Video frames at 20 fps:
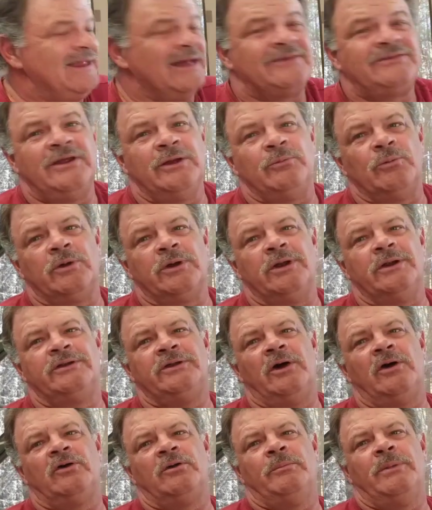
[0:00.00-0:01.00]
Next thing we're going
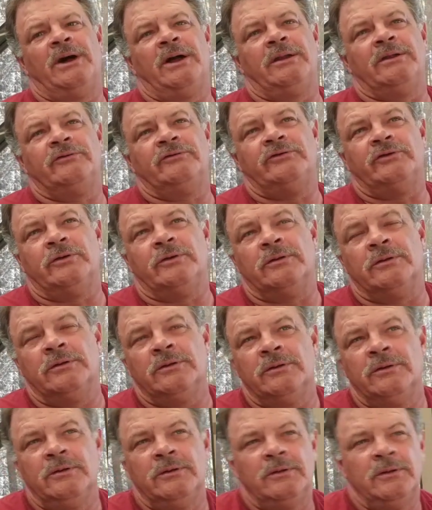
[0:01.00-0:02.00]
to talk about is your
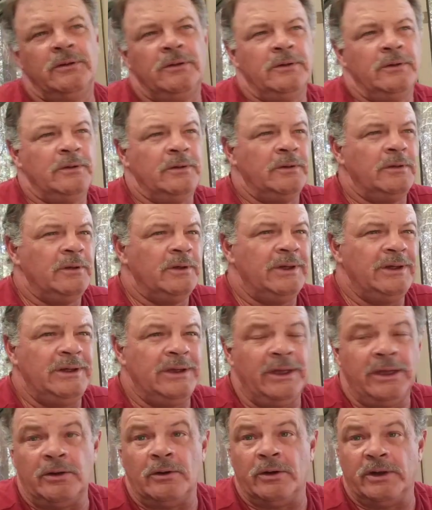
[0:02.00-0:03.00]

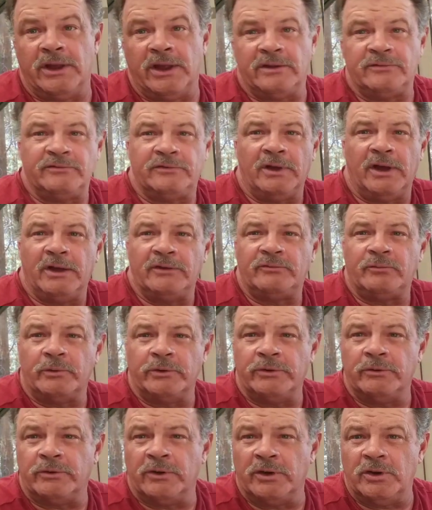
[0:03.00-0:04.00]
internet sites
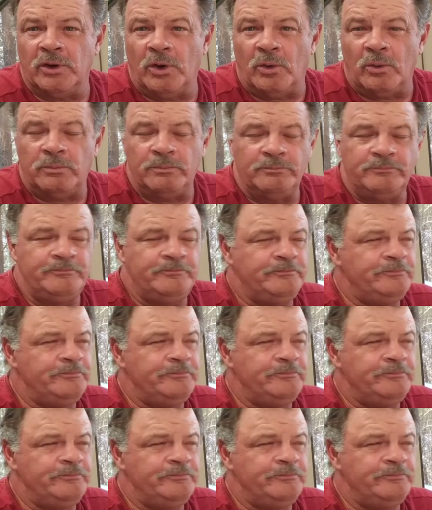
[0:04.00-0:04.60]
where you can go.